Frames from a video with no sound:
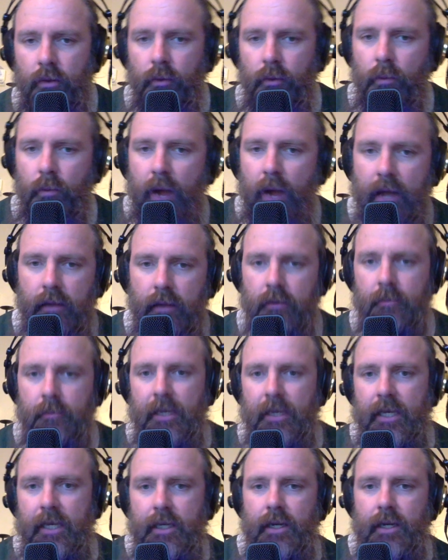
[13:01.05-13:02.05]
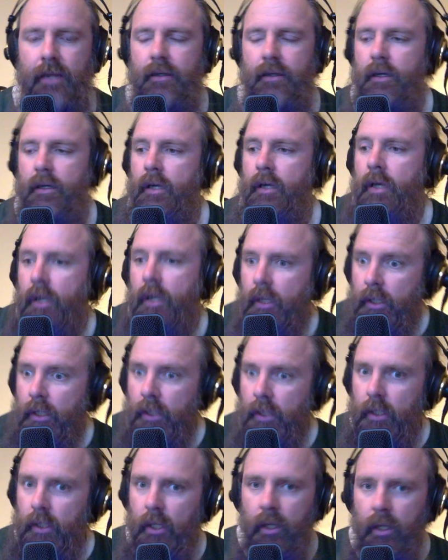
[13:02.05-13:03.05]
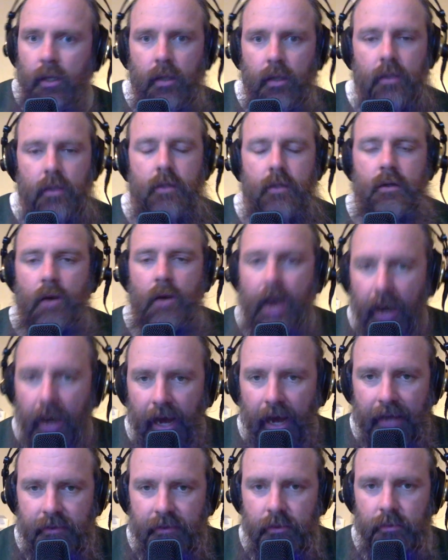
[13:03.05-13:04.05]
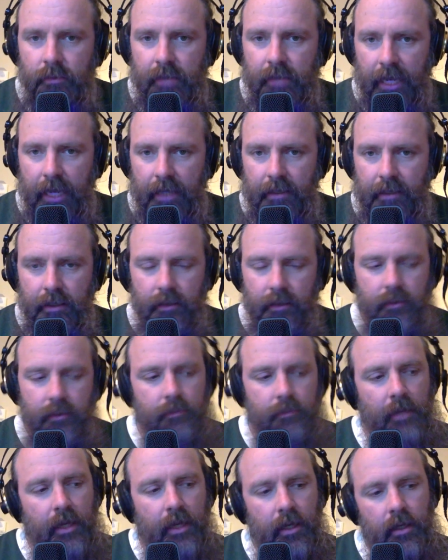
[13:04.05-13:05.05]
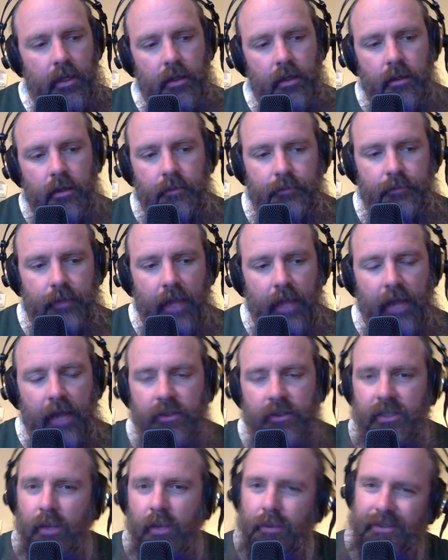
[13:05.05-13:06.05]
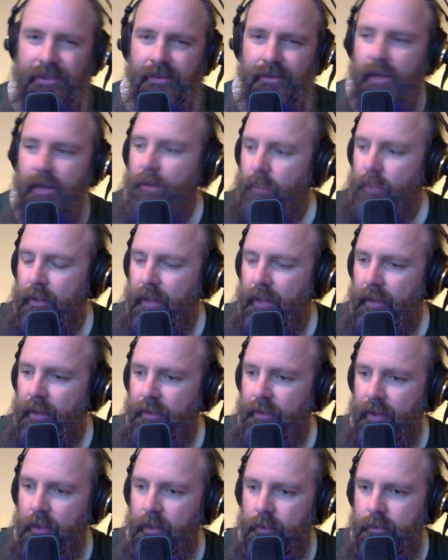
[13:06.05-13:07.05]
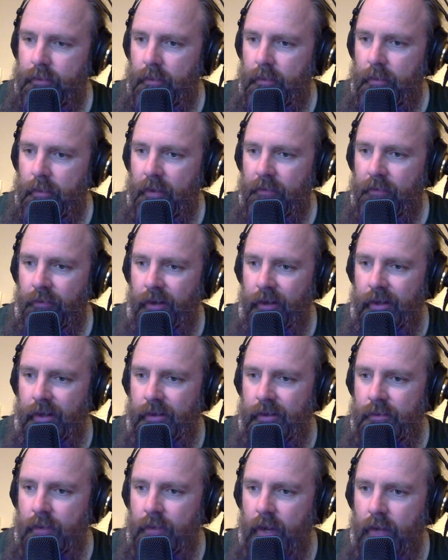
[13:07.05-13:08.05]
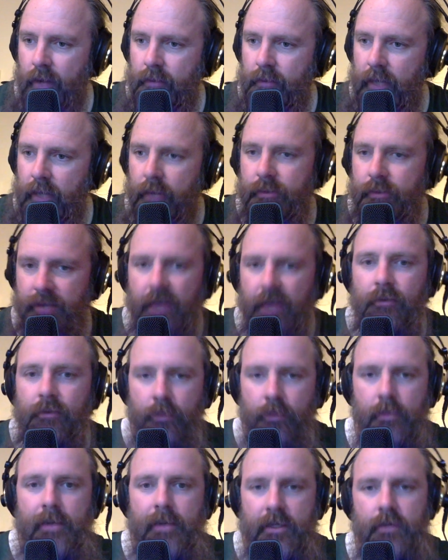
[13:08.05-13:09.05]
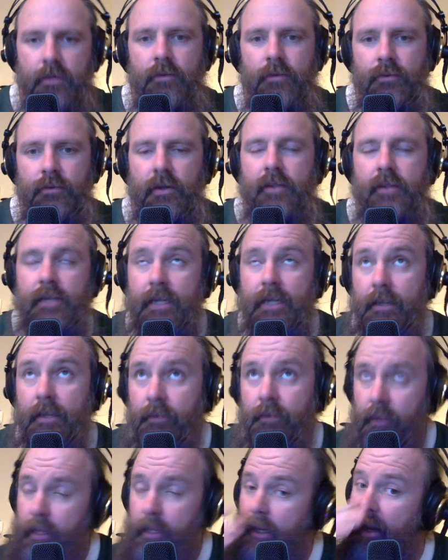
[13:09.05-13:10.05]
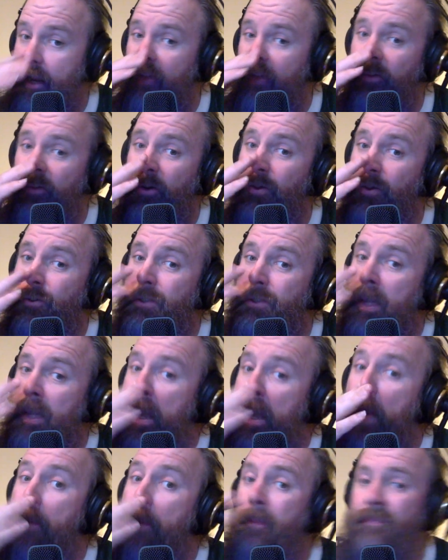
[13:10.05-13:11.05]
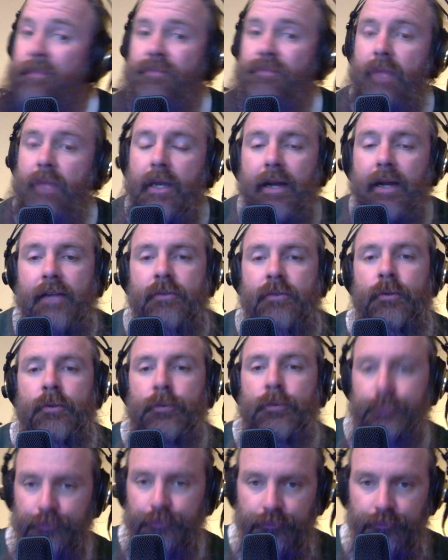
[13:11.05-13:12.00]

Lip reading: the regular, man. I had a, you know how high school dating is, man. Actually, I wasn't. I think I was with my friends, probably. I was definitely with my dude friends. I definitely didn't have girls in high school.